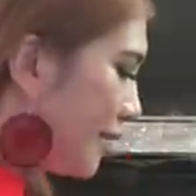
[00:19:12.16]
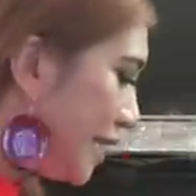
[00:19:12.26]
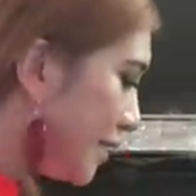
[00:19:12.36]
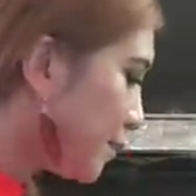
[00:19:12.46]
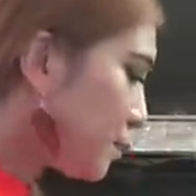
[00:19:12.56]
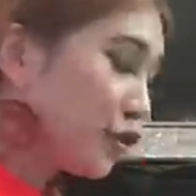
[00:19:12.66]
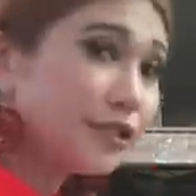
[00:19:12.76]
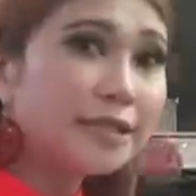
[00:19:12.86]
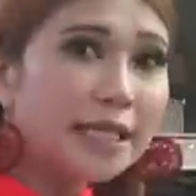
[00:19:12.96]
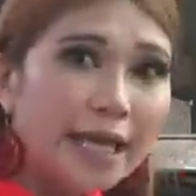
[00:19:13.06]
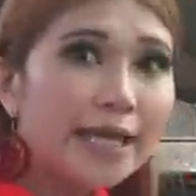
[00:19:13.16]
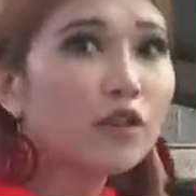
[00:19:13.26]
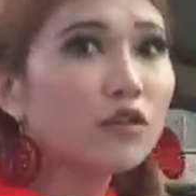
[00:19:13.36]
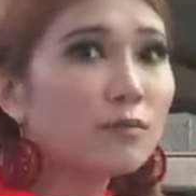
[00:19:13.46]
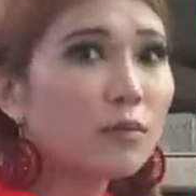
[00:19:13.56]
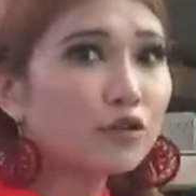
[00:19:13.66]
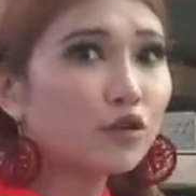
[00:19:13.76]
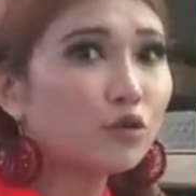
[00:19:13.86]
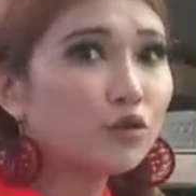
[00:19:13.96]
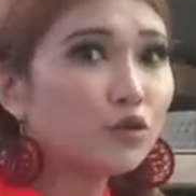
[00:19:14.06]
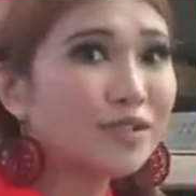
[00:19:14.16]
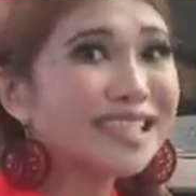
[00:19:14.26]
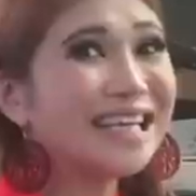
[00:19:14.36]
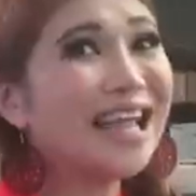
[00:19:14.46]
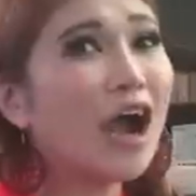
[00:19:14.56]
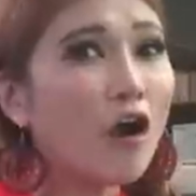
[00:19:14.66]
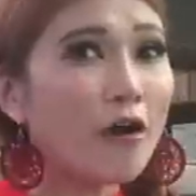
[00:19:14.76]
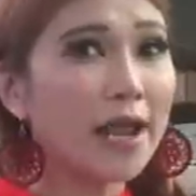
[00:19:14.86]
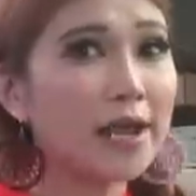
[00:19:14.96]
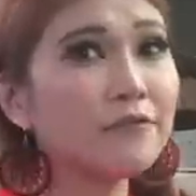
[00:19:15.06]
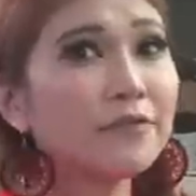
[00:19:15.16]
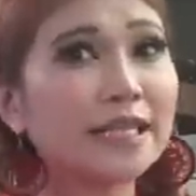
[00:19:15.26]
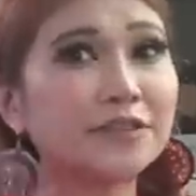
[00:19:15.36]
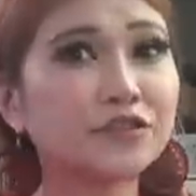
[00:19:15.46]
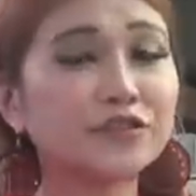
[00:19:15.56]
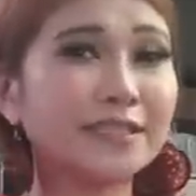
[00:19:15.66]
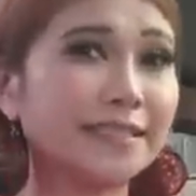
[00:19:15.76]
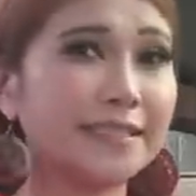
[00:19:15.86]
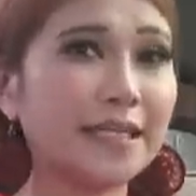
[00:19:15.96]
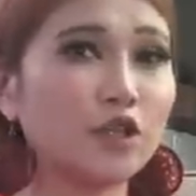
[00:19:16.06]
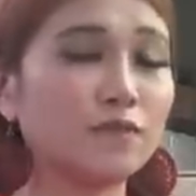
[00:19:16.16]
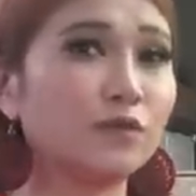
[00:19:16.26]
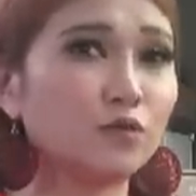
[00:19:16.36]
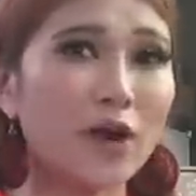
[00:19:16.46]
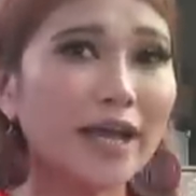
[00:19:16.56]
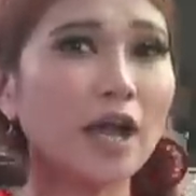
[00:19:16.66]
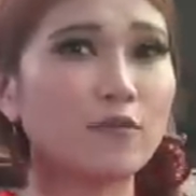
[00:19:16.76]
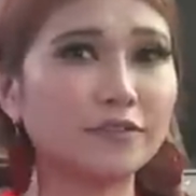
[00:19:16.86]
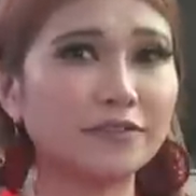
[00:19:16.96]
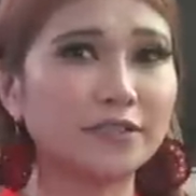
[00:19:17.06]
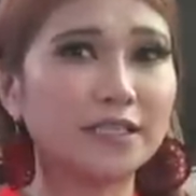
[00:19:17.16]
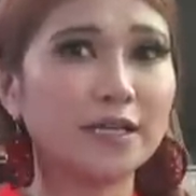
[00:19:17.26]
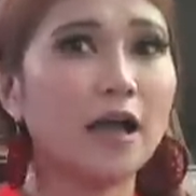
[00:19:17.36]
This particular model used an RF laser instead of direct current.